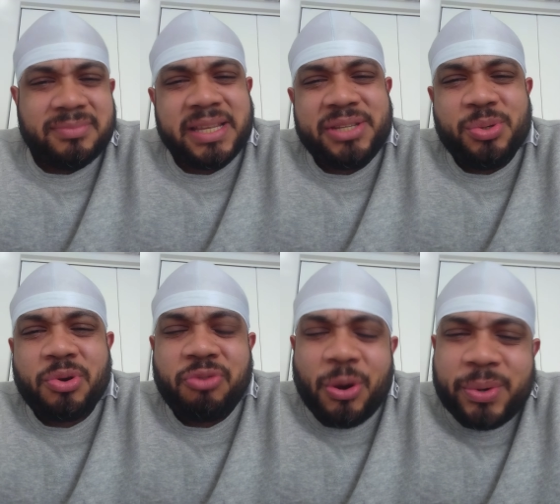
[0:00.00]
you
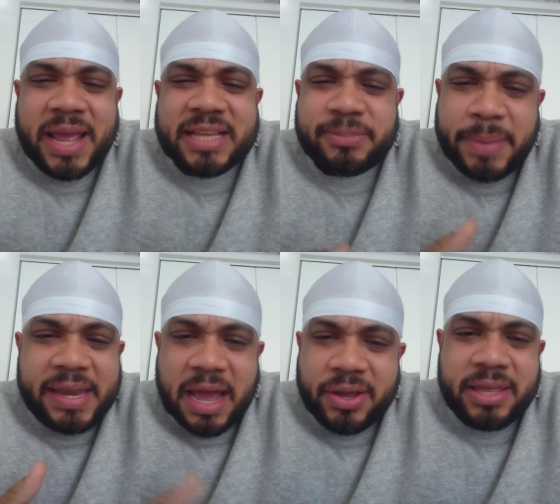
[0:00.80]
grown ass
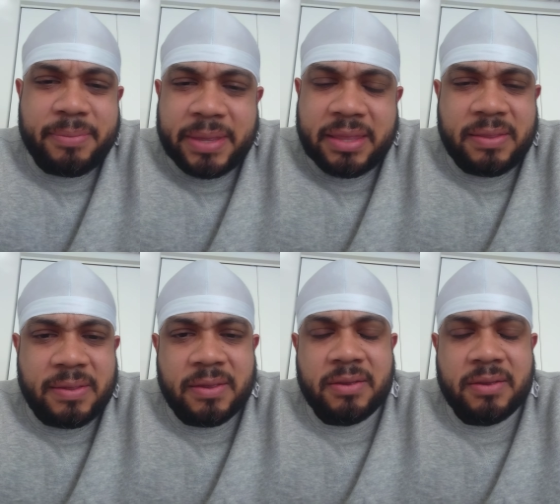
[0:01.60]
men out here, man.